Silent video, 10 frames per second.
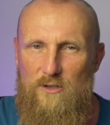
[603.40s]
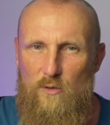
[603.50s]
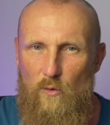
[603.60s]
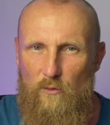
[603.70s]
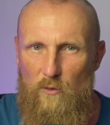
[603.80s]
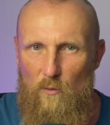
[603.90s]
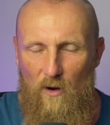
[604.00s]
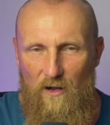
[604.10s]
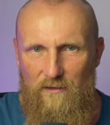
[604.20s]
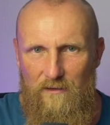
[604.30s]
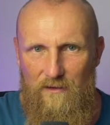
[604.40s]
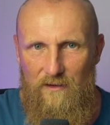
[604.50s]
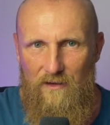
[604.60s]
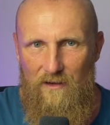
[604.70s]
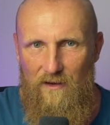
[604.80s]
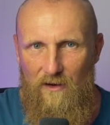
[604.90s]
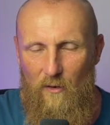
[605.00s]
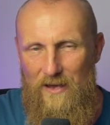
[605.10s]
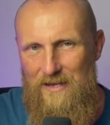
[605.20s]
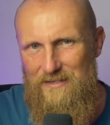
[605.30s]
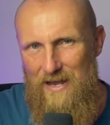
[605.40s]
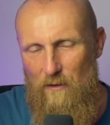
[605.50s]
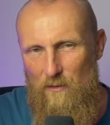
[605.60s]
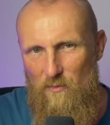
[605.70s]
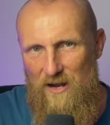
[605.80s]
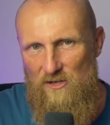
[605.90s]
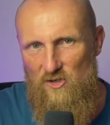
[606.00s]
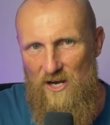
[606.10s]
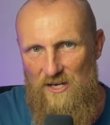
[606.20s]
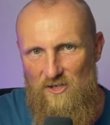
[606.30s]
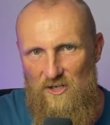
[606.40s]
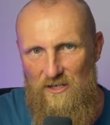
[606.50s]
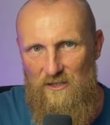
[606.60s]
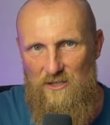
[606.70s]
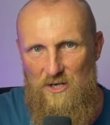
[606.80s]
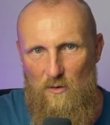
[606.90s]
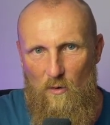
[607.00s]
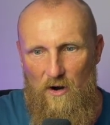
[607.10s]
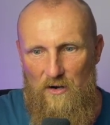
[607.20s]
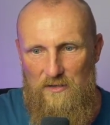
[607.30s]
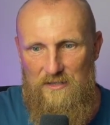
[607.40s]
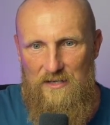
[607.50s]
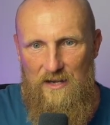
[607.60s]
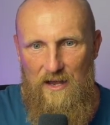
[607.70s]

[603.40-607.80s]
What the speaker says: to what we want? Or is our brain changing towards